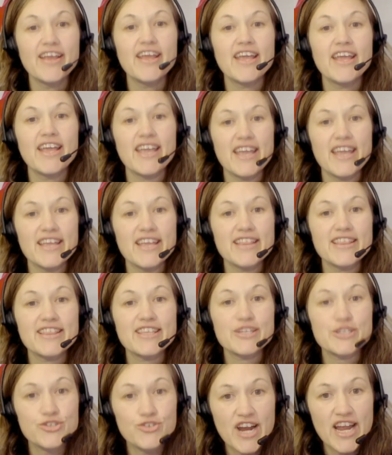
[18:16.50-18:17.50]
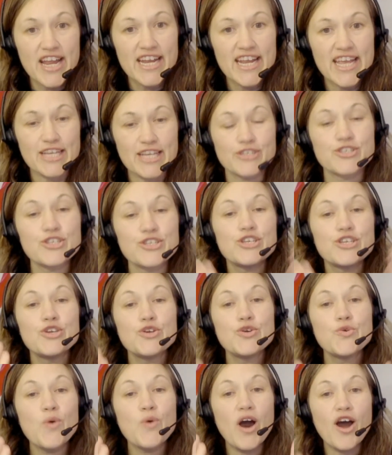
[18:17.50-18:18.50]
In the trainings,
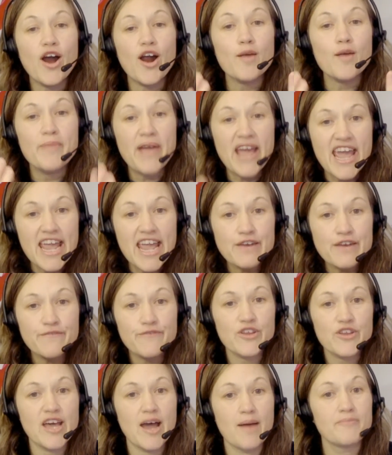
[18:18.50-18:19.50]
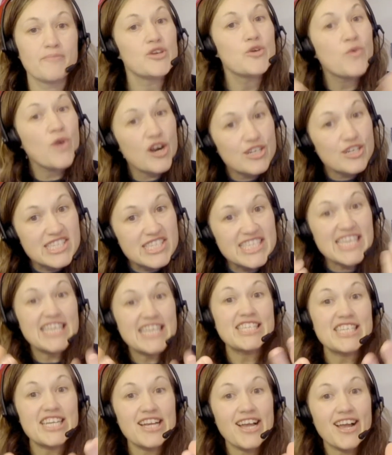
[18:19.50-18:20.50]
you are paid for them. You are
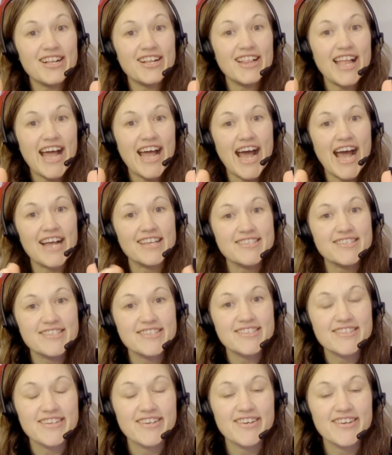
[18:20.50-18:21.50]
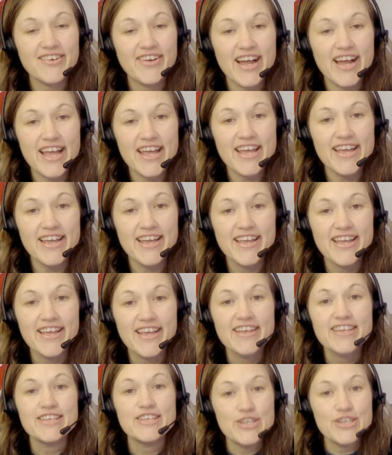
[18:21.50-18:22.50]
teaching a class, okay?
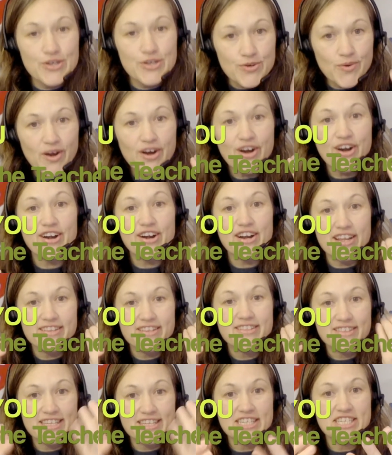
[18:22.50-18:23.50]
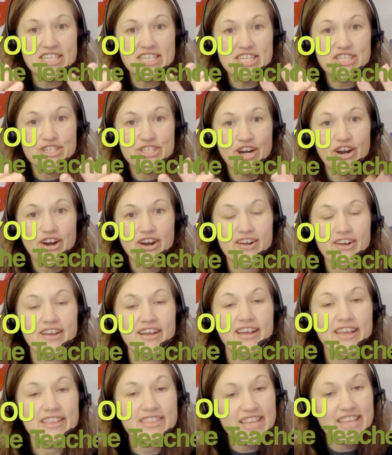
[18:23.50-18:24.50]
You are the teacher,
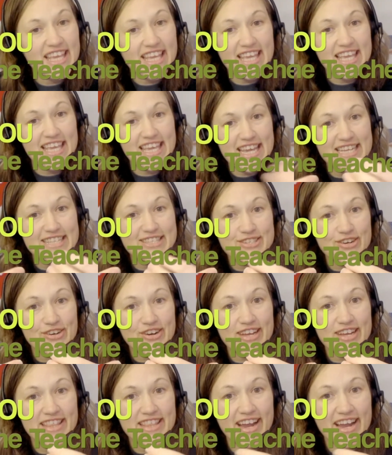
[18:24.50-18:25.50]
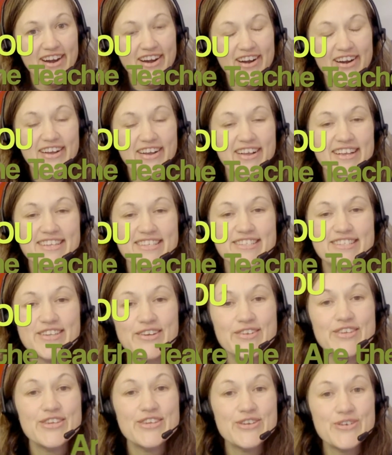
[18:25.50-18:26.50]
and the kids are in there. So
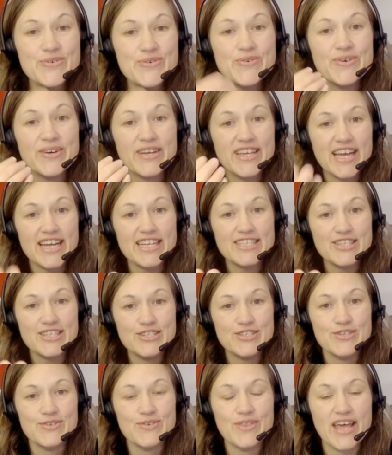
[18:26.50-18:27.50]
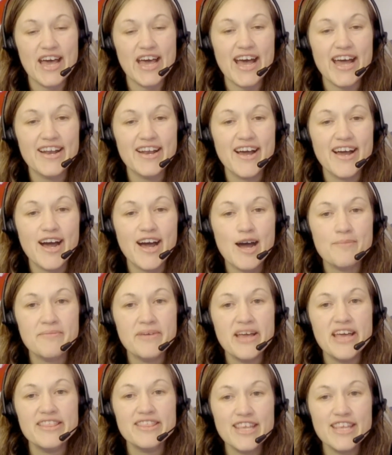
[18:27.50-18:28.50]
you get to do that.
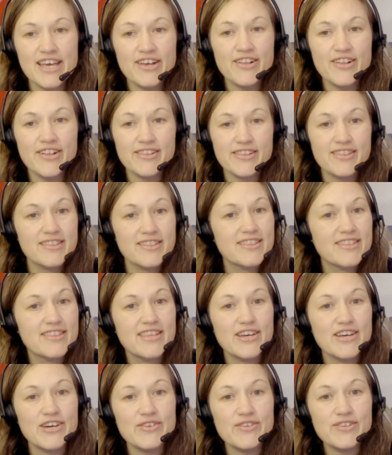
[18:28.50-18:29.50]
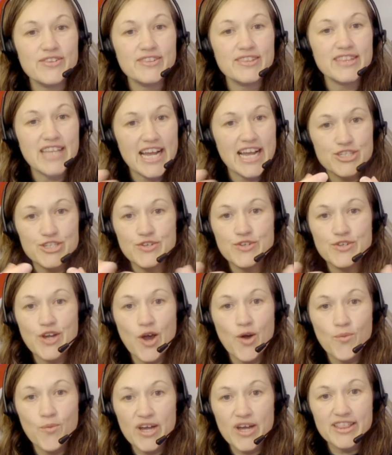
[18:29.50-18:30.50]
And they'll let you
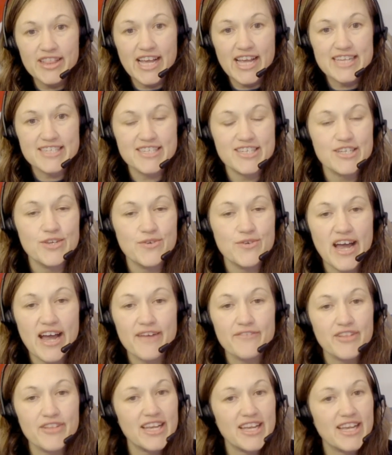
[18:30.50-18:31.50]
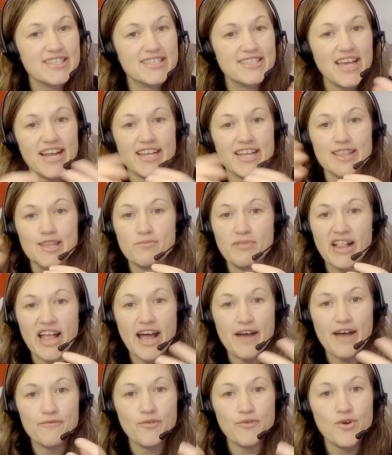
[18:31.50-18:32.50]
know what lesson you have, like I said, in the
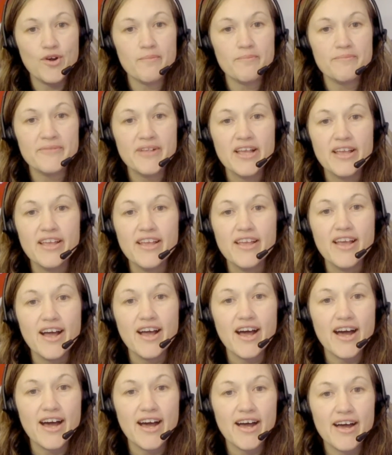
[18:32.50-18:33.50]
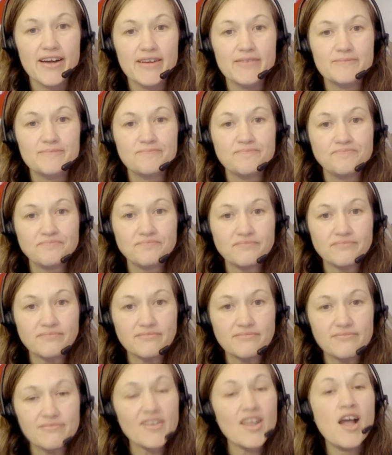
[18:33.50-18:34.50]
platform. I'm
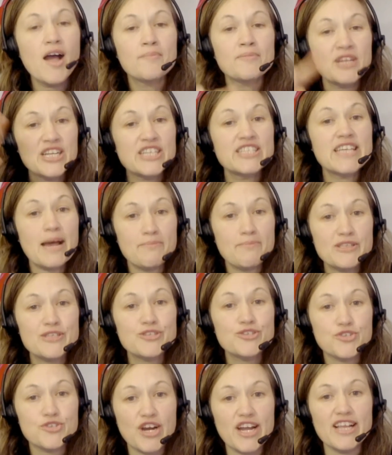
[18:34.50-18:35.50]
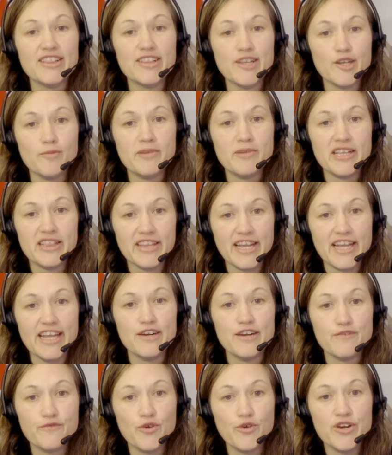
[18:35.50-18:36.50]
going to demonstrate a little bit
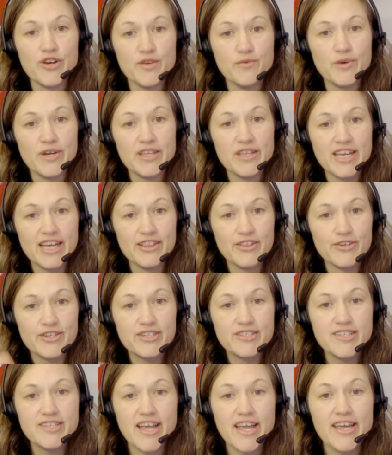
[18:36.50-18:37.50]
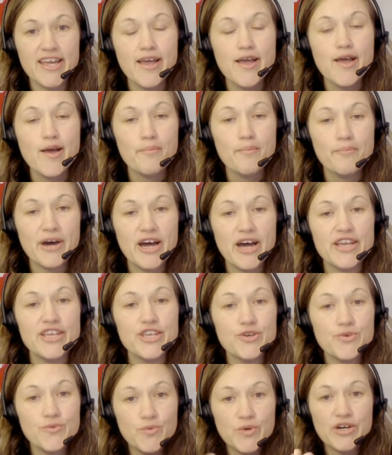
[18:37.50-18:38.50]
later for you what that looks like, but
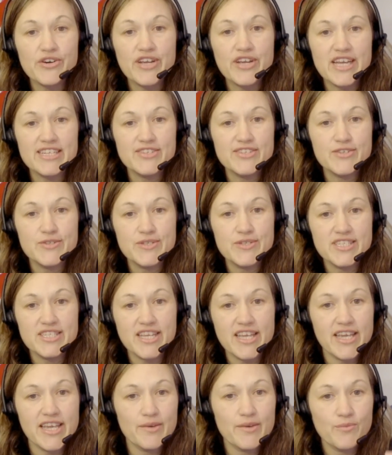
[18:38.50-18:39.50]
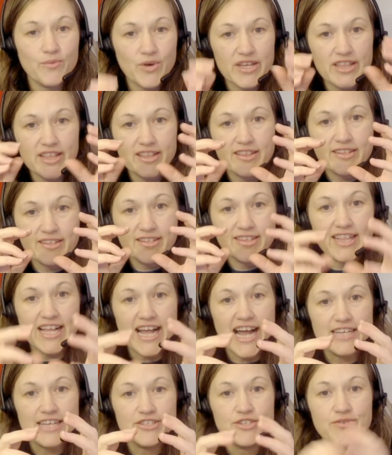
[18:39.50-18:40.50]
you will get to see what
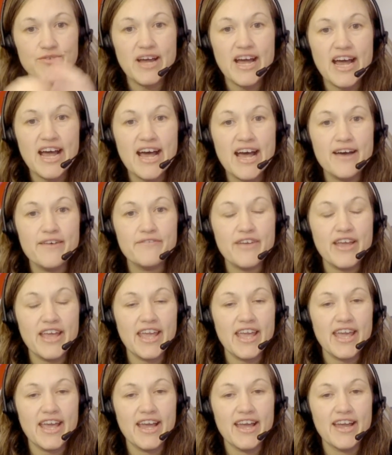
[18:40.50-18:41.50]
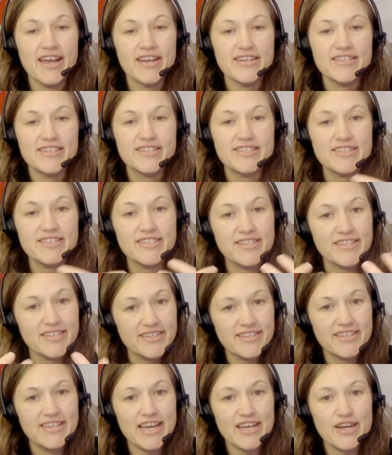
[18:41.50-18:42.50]
class you have and
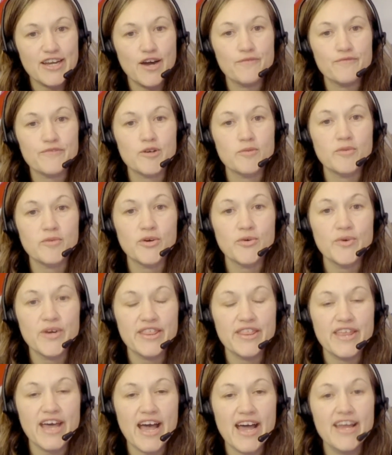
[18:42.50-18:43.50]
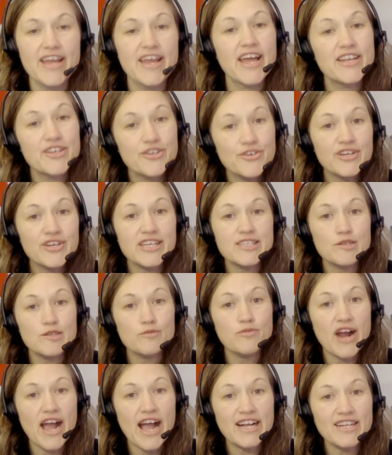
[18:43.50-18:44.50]
get comfortable with that. And you'll get to
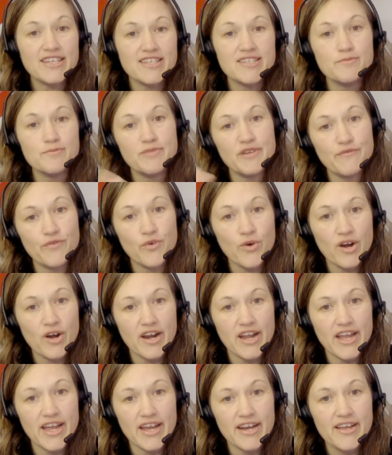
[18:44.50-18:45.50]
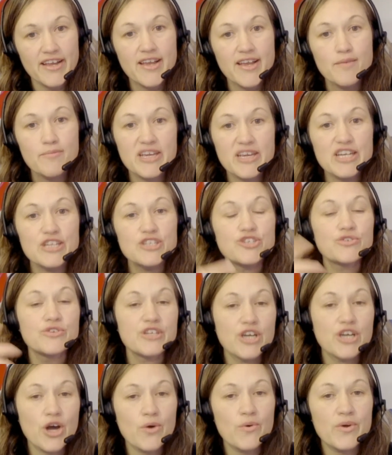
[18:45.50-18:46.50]
practice beforehand, because you
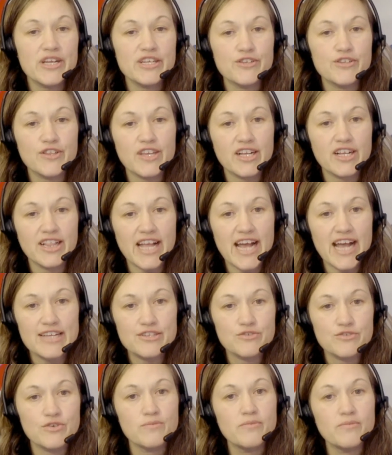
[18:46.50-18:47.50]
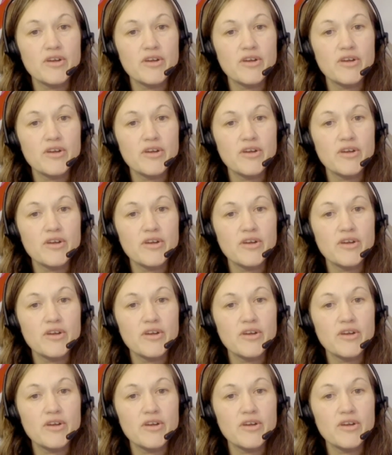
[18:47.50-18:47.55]
can go into the classroom